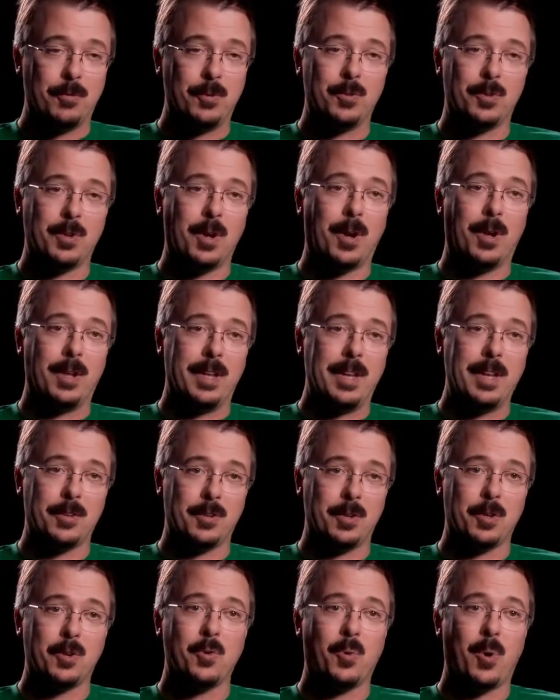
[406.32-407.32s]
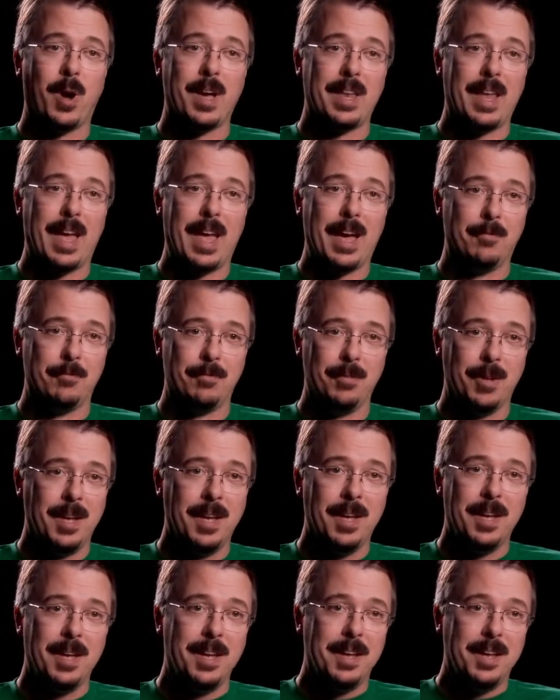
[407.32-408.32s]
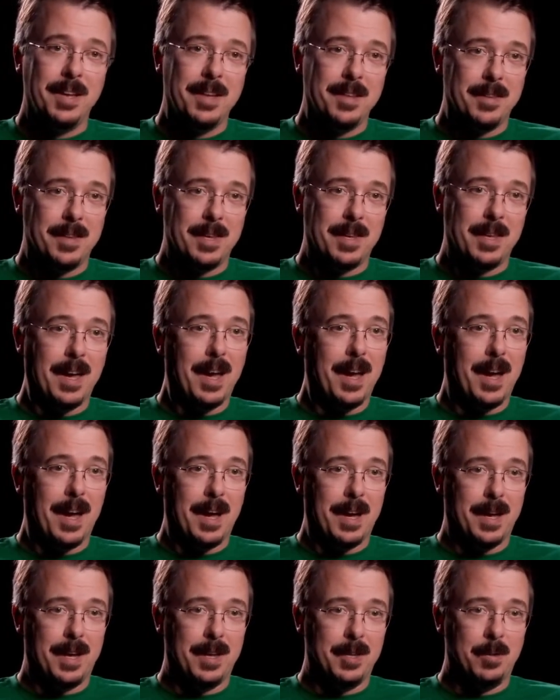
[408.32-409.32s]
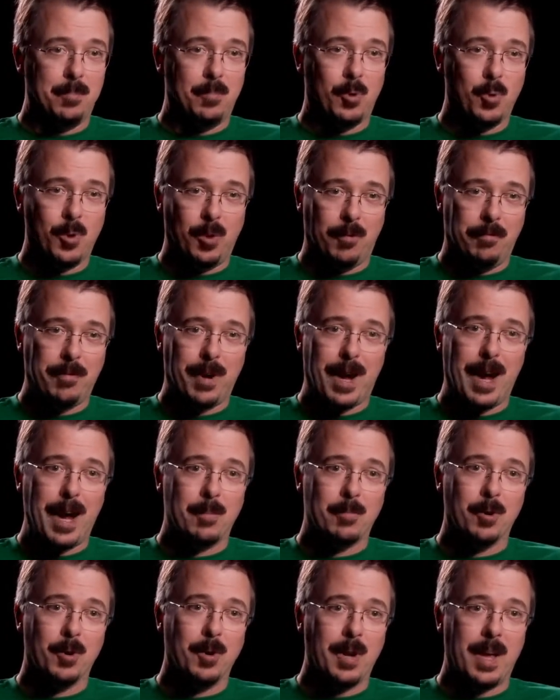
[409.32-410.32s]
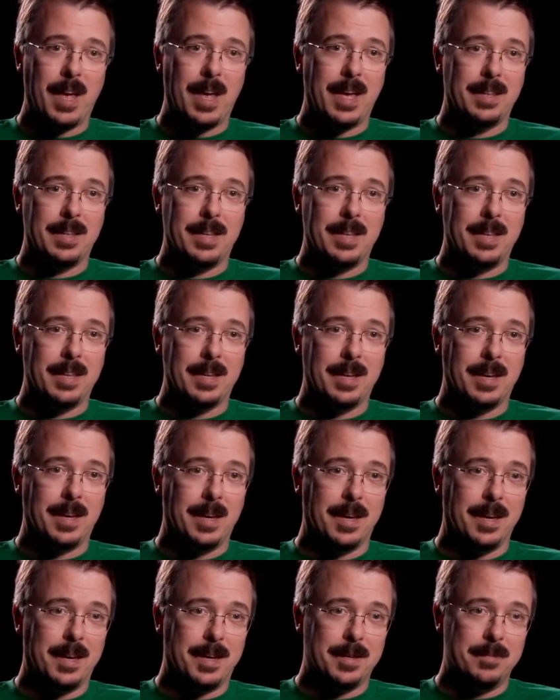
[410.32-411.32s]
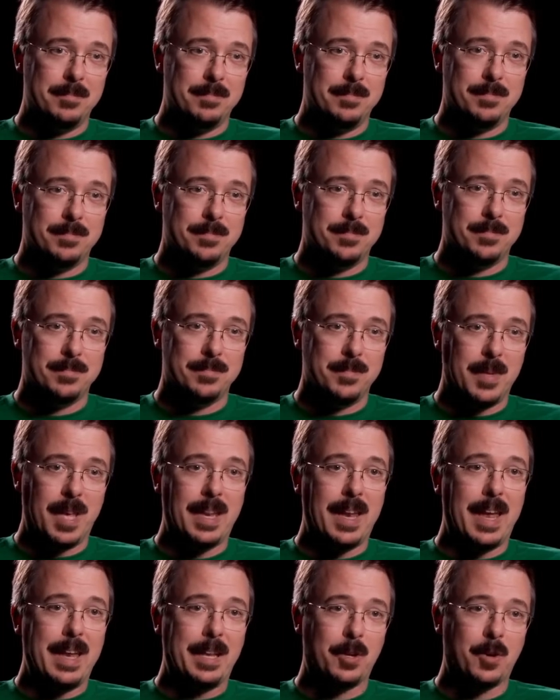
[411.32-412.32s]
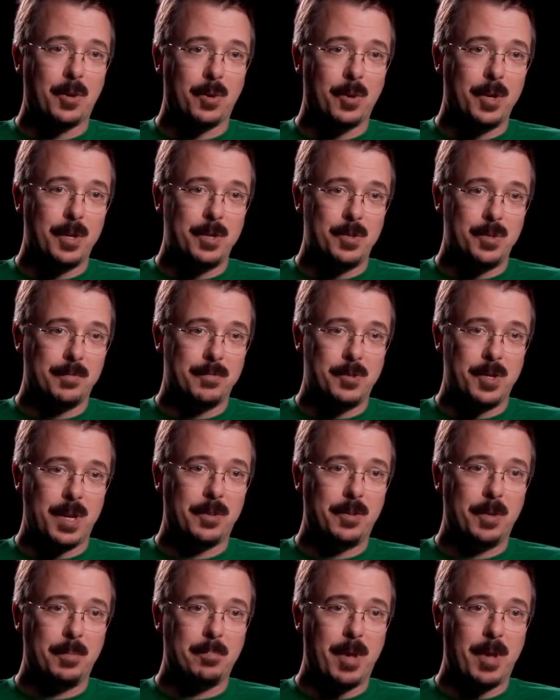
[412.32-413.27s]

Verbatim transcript: for Saul, he doesn't quite have the, uh, the moral fiber and the, uh, innate courage of Jesse